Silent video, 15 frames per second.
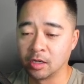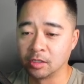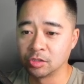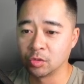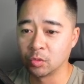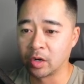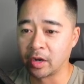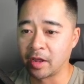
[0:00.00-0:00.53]

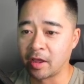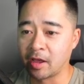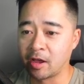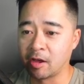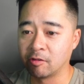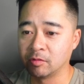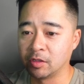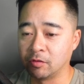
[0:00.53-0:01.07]
to what I
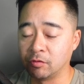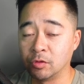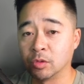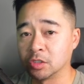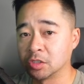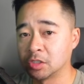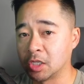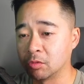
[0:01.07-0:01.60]
have if you want
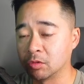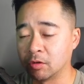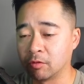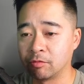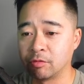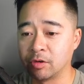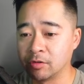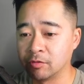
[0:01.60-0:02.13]
to stick with the
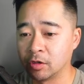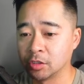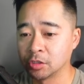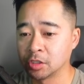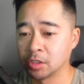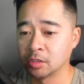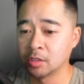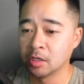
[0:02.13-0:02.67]
free
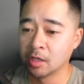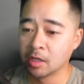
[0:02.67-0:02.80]
version.